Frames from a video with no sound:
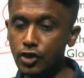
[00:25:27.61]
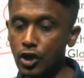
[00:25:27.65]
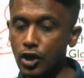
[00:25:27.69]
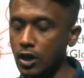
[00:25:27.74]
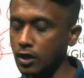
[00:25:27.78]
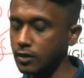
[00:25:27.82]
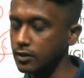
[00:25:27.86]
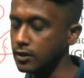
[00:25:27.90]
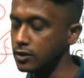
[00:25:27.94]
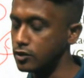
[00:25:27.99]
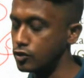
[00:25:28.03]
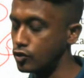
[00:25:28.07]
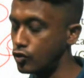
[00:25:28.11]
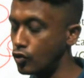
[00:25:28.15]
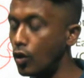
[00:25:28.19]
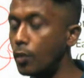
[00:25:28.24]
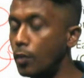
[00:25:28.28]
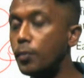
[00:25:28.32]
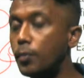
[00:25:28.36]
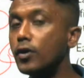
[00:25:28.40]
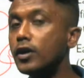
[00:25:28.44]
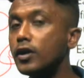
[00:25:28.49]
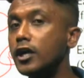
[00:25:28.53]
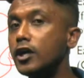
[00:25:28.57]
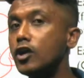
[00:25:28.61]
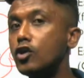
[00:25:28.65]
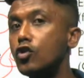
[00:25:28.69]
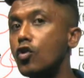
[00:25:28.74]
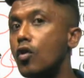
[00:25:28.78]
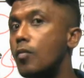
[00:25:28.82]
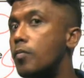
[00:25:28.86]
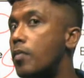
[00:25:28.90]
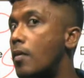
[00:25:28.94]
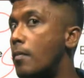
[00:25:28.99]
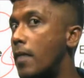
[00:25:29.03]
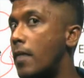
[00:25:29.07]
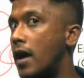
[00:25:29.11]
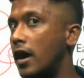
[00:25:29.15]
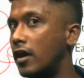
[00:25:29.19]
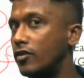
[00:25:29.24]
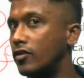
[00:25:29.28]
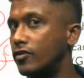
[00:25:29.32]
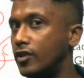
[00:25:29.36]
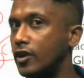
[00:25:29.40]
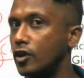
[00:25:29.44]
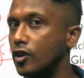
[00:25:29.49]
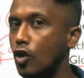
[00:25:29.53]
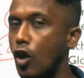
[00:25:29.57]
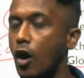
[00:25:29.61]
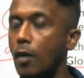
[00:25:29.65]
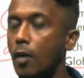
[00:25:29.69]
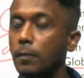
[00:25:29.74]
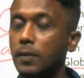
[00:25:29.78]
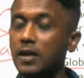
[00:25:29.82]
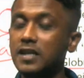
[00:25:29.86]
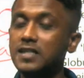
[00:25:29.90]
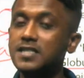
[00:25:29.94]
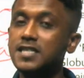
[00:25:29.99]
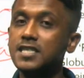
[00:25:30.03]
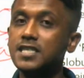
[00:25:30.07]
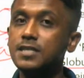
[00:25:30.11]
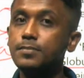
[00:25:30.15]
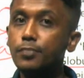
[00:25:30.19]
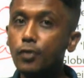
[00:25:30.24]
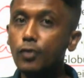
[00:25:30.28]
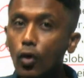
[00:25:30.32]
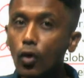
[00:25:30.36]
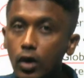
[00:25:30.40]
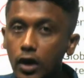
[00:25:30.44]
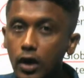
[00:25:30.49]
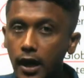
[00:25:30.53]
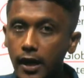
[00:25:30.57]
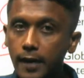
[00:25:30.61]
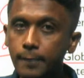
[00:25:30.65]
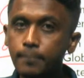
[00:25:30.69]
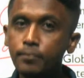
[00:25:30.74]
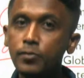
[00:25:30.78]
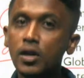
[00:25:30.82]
this troponin tropomyosin complex is broken.